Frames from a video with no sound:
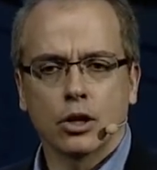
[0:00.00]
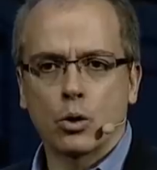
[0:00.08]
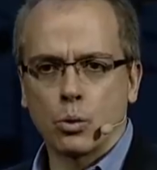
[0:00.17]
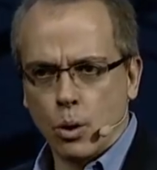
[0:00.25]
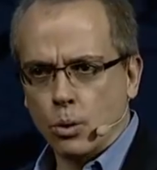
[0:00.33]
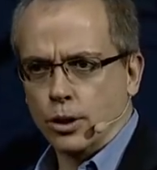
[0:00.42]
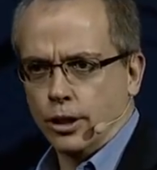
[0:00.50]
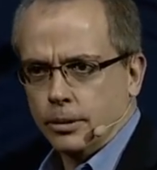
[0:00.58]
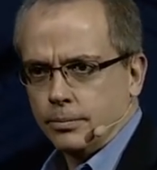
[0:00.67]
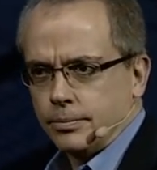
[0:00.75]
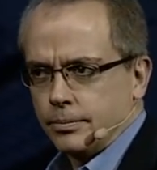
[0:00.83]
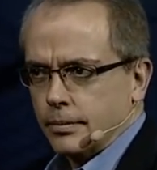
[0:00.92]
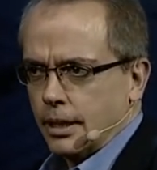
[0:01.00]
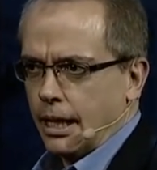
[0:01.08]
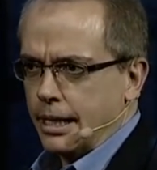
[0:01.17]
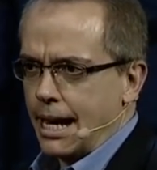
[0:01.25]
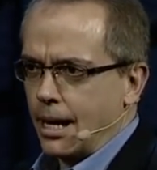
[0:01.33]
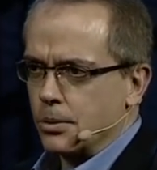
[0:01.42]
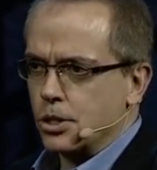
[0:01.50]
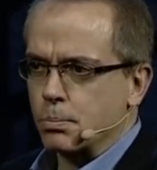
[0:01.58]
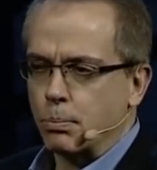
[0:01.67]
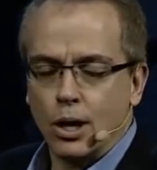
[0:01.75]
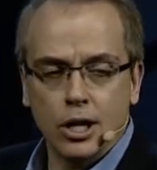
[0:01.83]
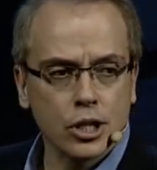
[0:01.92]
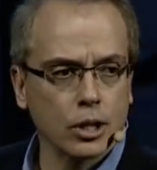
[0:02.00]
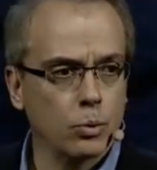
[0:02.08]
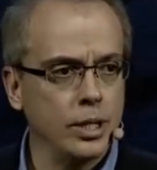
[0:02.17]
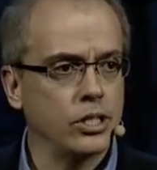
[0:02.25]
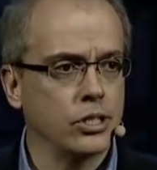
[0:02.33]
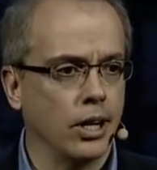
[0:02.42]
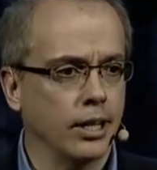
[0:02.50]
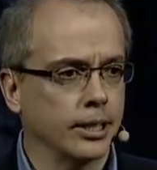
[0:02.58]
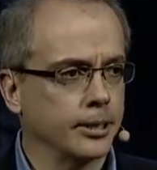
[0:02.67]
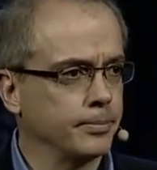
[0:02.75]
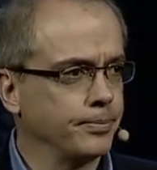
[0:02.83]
Kroger announced Project Restock,